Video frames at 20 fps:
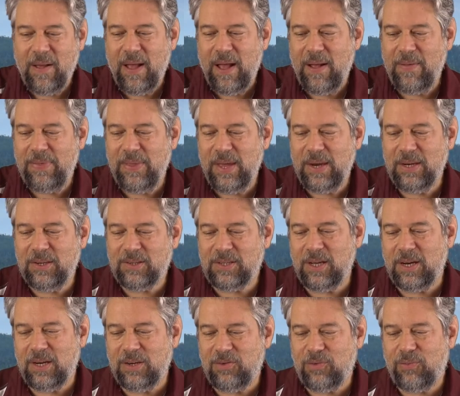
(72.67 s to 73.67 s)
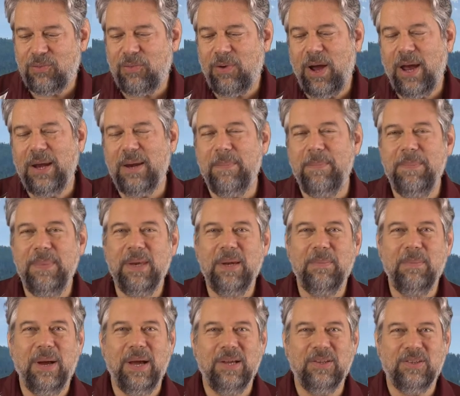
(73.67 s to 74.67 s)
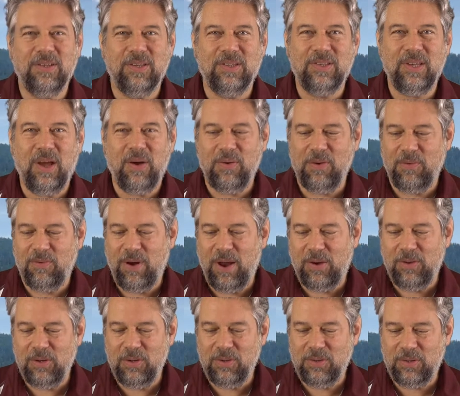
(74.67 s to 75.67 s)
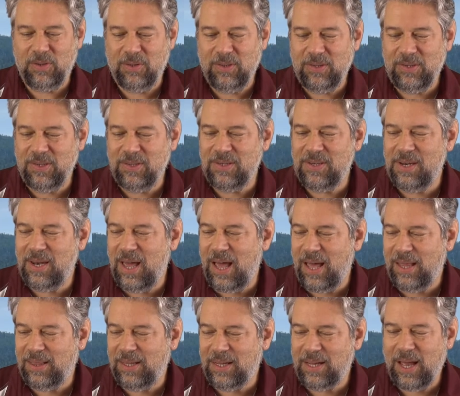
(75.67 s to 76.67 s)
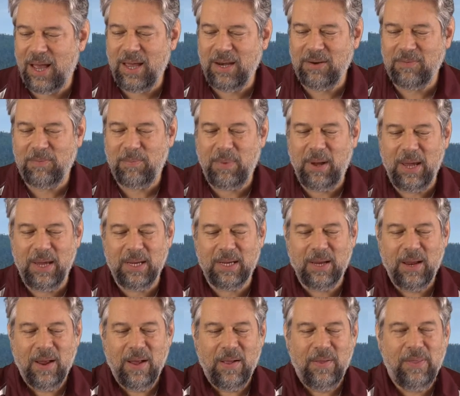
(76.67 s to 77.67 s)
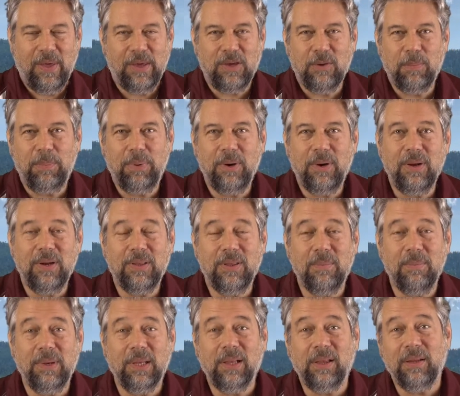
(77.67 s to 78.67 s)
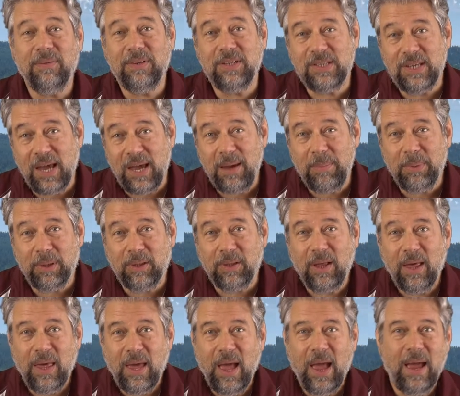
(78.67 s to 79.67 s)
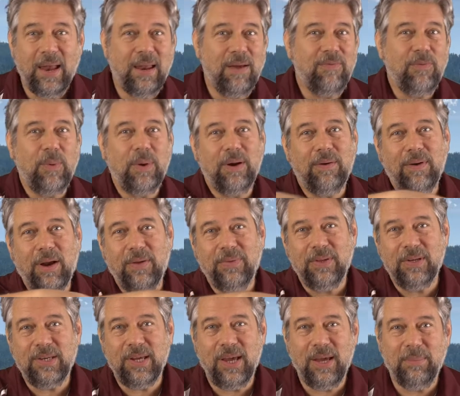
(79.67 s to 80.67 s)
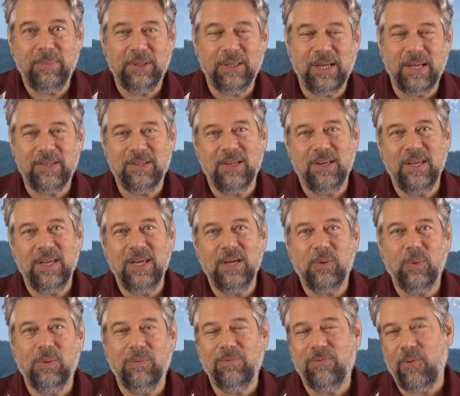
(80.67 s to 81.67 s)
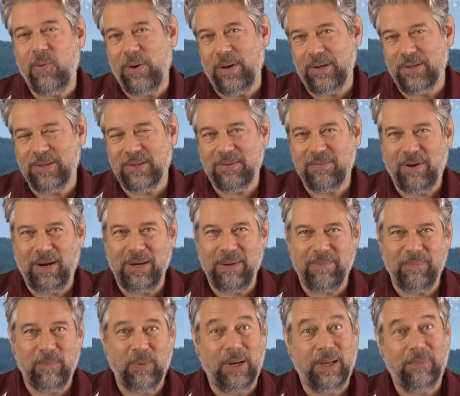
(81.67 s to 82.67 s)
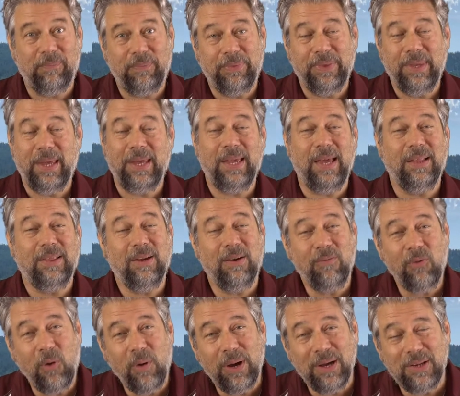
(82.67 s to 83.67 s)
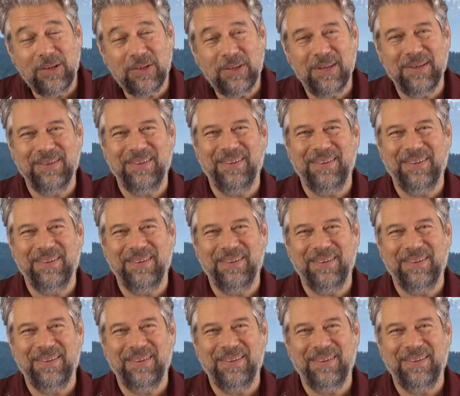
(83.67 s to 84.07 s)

and then it's going to try to minimize the sound around you. So this is not the kind of mic that you put in the middle of a table and everyone around the table gets an equal voice, right? Well, they get their voice,